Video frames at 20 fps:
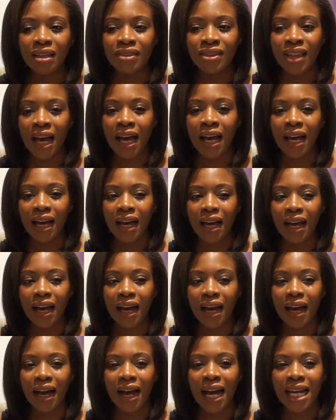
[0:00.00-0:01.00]
that
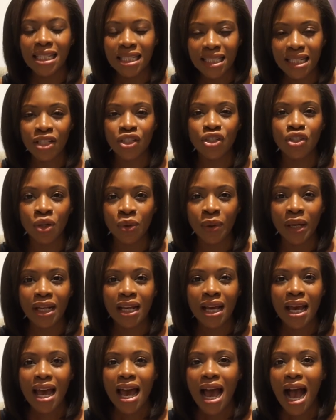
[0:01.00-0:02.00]
I did do
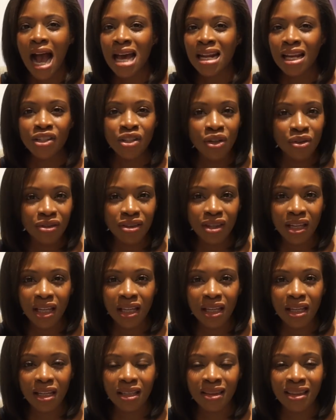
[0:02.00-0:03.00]
it. And I don't
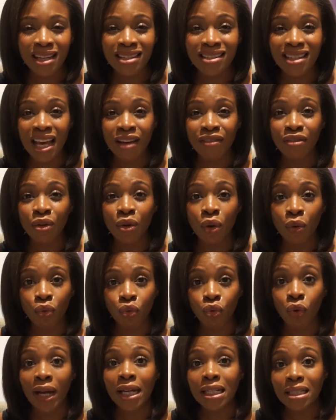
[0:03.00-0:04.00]
think there's ever a
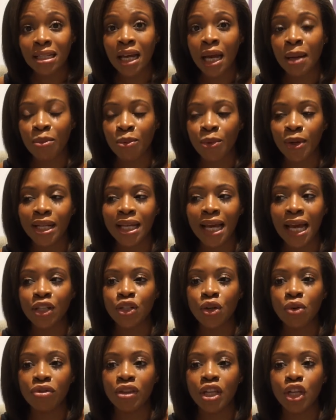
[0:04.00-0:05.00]
right time, really. I
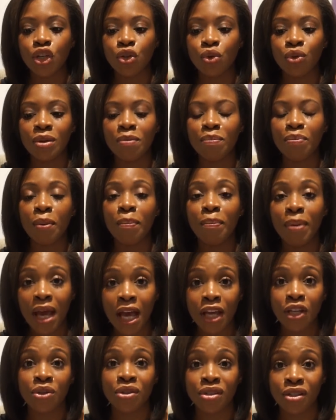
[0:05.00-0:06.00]
don't think you can
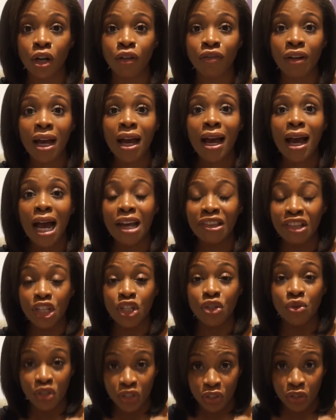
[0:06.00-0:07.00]
prepare yourself. I
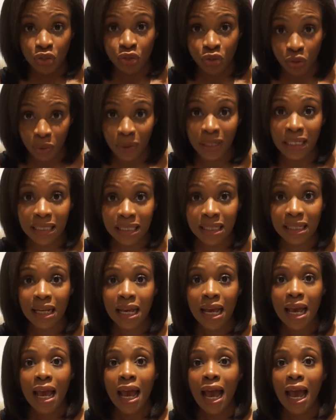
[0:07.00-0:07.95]
think you just do it.